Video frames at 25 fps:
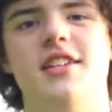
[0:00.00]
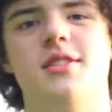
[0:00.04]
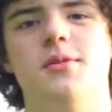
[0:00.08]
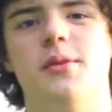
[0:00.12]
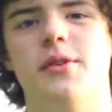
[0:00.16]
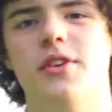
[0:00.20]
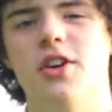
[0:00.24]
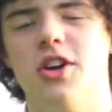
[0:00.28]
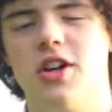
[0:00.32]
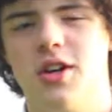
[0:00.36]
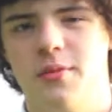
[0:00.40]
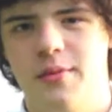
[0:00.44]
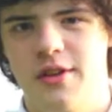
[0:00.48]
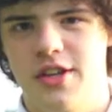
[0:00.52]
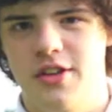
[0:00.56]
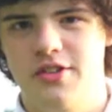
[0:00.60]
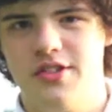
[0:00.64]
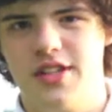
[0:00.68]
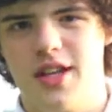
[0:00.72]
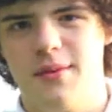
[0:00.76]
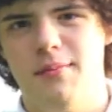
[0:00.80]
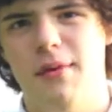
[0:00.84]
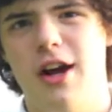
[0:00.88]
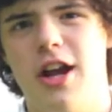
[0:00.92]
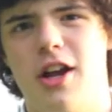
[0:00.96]
so we're not going to be
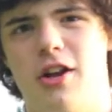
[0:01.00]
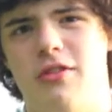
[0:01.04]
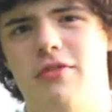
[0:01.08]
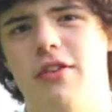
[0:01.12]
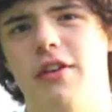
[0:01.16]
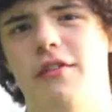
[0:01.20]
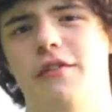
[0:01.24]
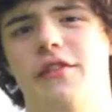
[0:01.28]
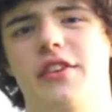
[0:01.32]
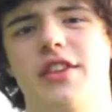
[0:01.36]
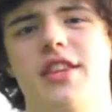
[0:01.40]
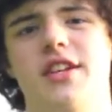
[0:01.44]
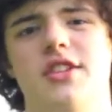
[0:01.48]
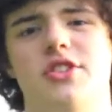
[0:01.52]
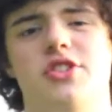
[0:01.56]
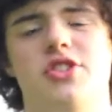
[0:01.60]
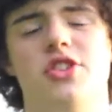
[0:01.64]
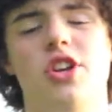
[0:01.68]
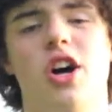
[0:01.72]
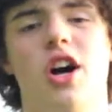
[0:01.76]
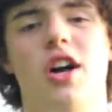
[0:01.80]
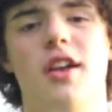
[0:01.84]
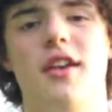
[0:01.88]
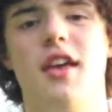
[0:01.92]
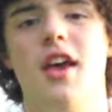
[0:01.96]
using the microphone for this
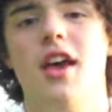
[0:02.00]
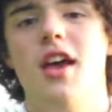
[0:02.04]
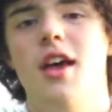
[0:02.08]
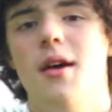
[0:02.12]
shot.